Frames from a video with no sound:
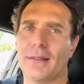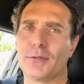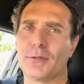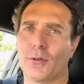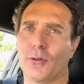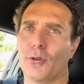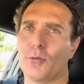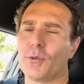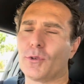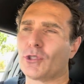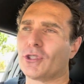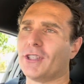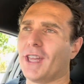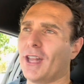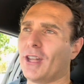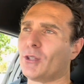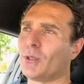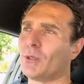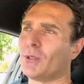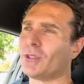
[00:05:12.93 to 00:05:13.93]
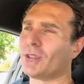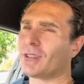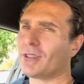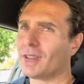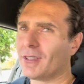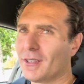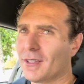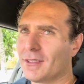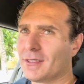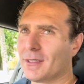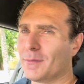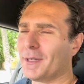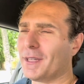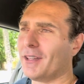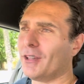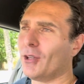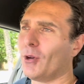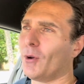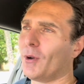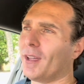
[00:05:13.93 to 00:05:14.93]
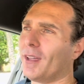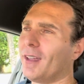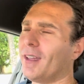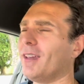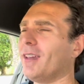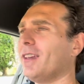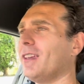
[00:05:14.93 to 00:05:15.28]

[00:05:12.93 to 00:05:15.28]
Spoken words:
almost dangerous. It's a bit annoying.